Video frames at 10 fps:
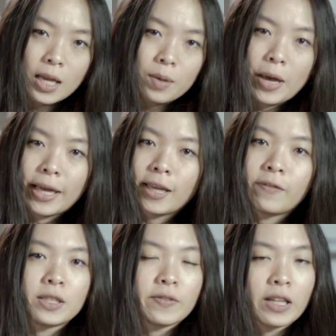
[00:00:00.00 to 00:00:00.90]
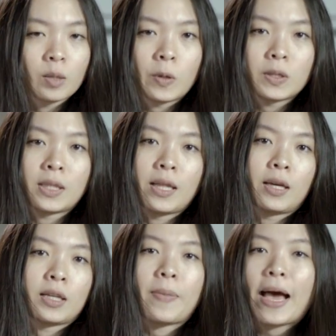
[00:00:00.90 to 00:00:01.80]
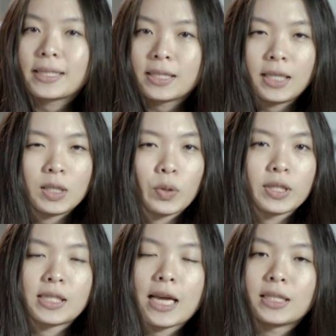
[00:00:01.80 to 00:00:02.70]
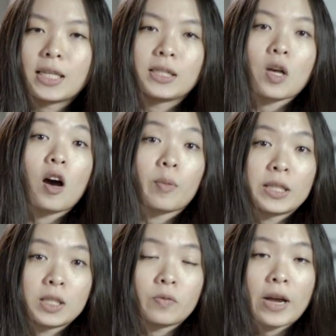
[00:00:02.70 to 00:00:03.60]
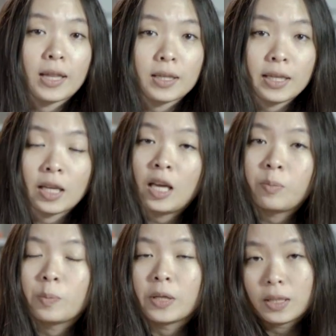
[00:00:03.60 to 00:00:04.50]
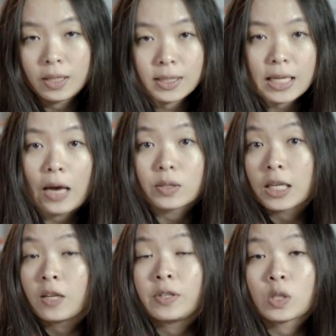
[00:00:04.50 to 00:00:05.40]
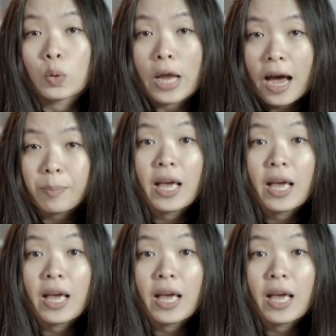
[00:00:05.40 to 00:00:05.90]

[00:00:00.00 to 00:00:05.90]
And by giving developers the capacity to extend its augmented reality capabilities outside of its own app,